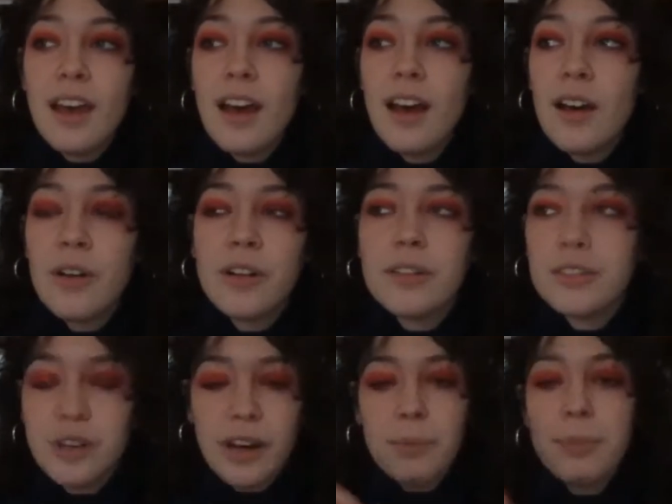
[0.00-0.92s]
or try
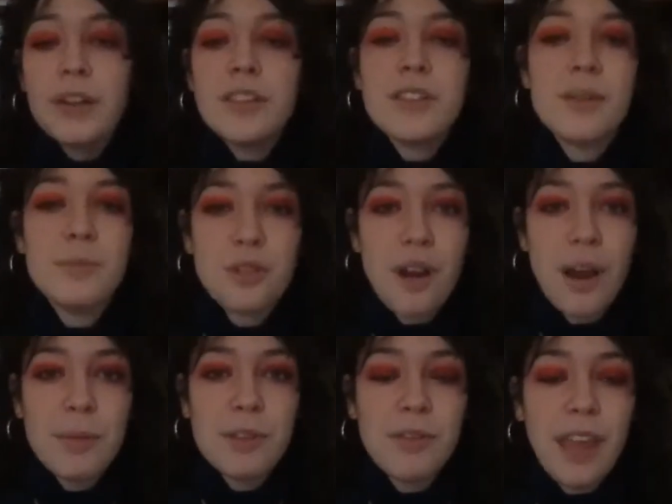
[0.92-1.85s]
to put some
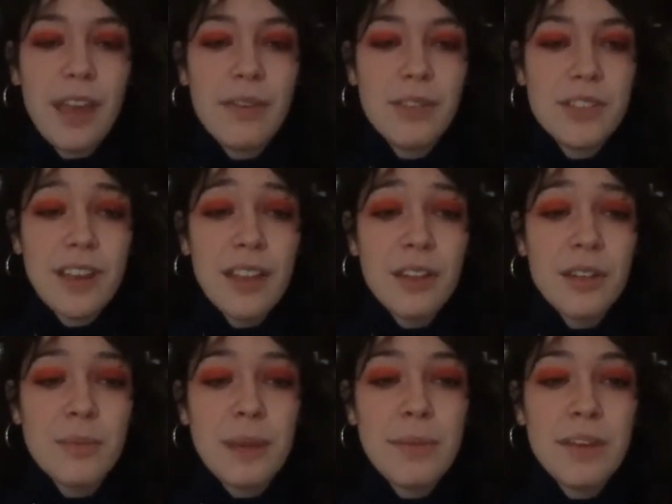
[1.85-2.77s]
scraps of canvas together,
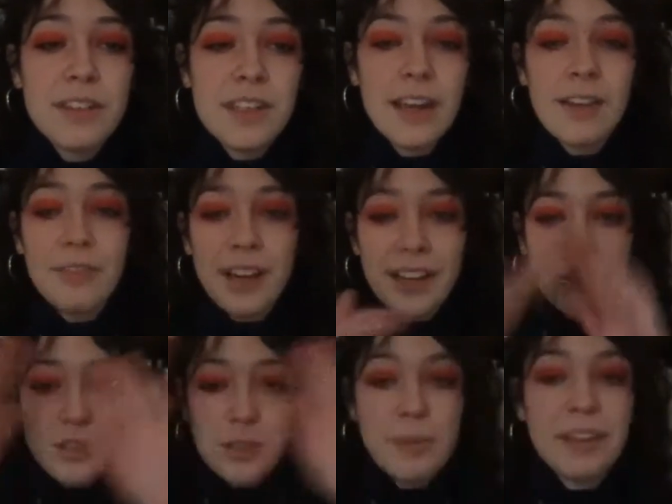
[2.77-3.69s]
maybe see if I could
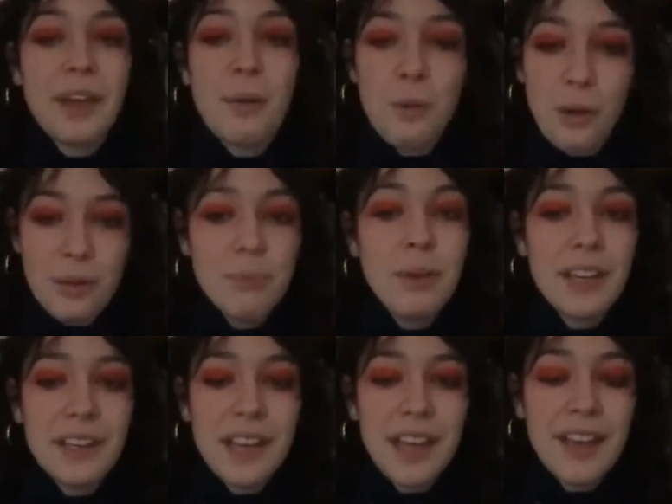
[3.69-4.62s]
just make that one
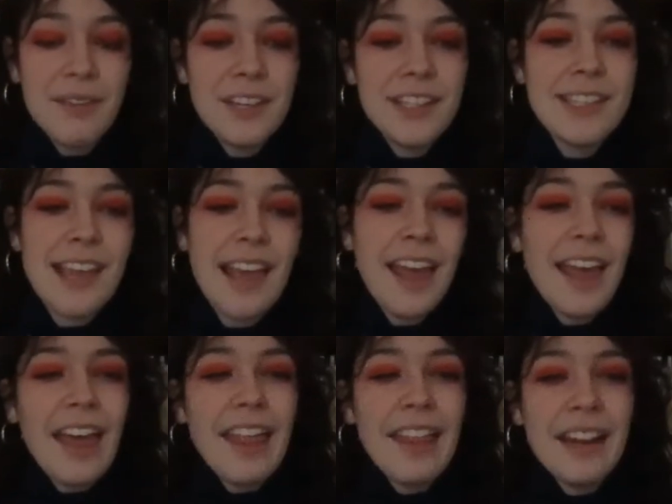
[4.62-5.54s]
big canvas.
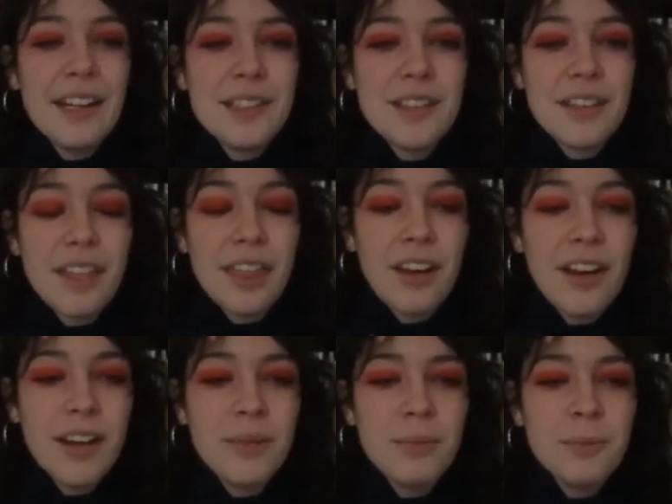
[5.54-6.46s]
And
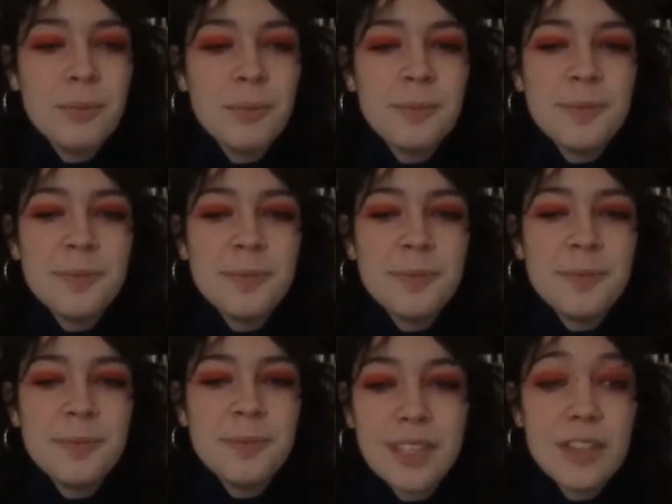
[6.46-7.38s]
thought,
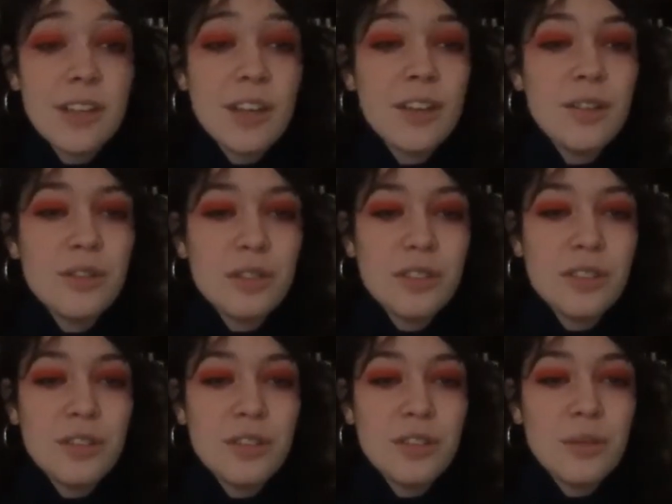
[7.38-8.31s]
because I
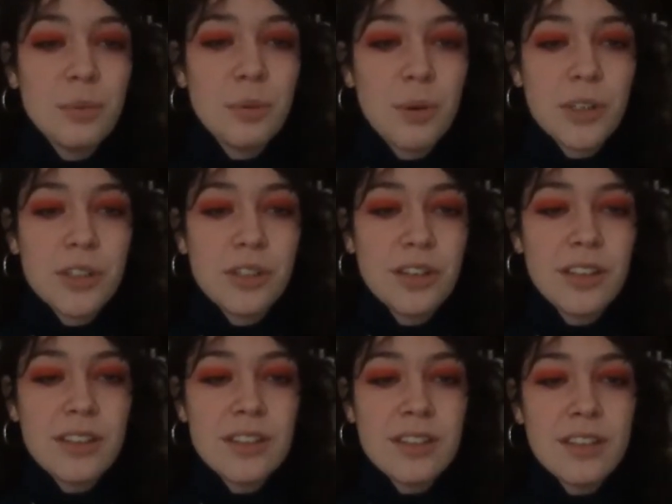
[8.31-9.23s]
usually do
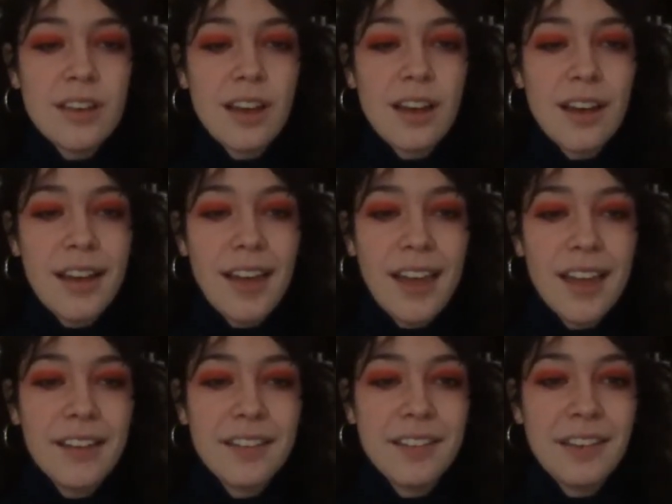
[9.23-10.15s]
portraits, and
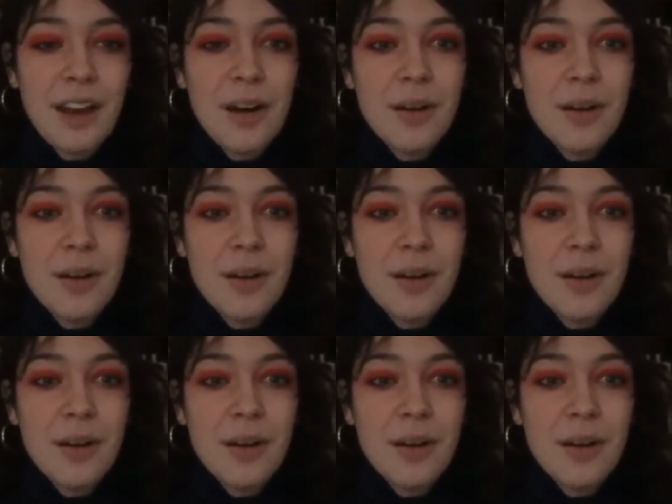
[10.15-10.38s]
now I'm